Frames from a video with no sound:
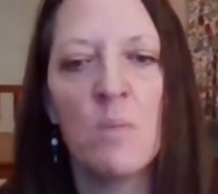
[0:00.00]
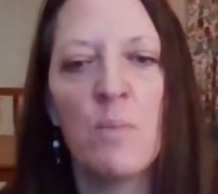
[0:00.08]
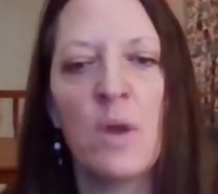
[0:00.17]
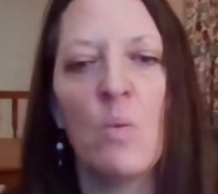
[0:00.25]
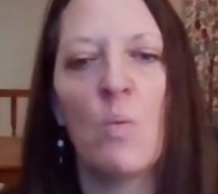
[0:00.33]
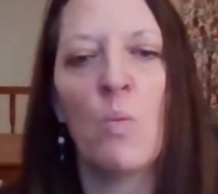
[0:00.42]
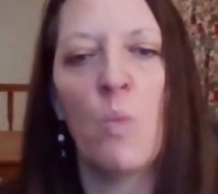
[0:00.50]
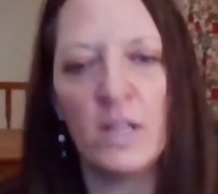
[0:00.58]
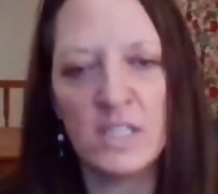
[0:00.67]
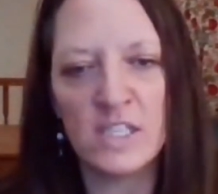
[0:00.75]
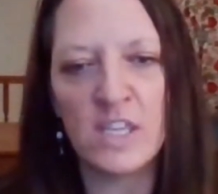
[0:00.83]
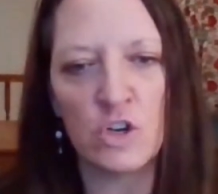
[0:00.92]
But
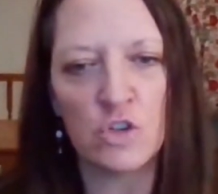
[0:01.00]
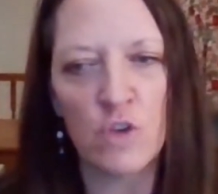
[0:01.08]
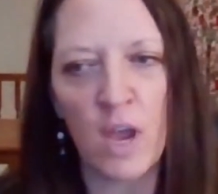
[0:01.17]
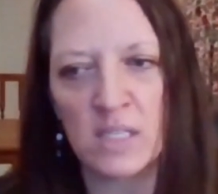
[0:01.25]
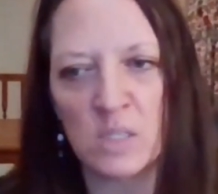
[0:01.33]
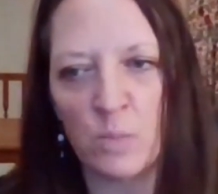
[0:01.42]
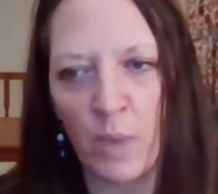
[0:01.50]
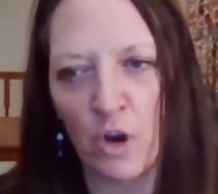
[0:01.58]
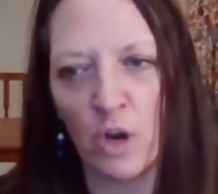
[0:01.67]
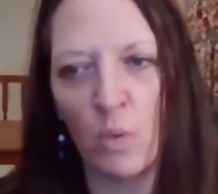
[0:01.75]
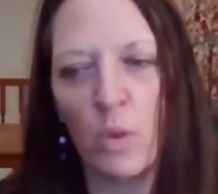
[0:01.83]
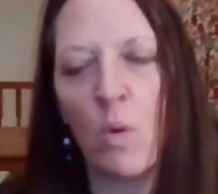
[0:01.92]
once they're
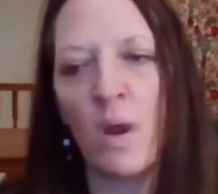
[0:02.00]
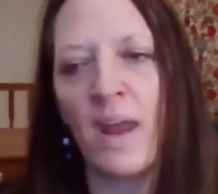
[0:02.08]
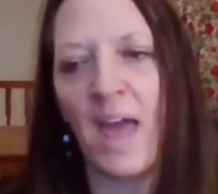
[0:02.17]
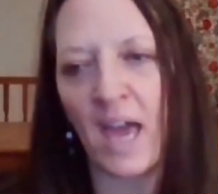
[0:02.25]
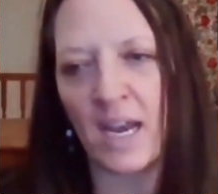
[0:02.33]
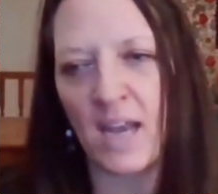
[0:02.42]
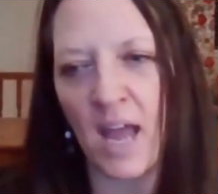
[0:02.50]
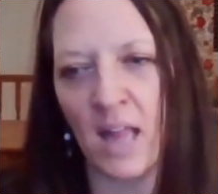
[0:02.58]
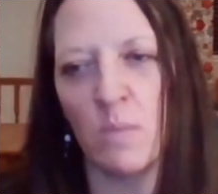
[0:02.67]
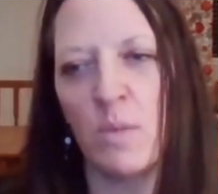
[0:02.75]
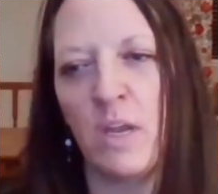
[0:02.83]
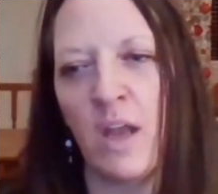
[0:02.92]
transparent, we want to add an
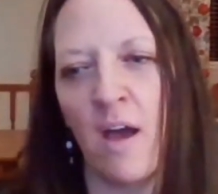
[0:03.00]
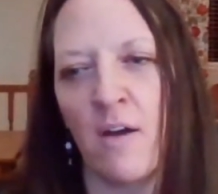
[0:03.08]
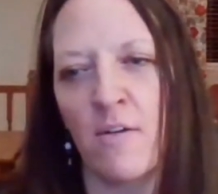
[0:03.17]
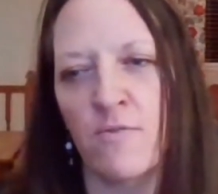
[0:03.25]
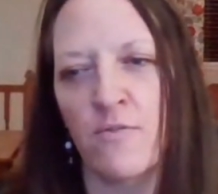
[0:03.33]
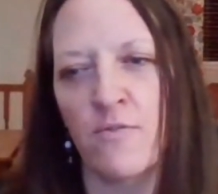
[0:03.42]
element of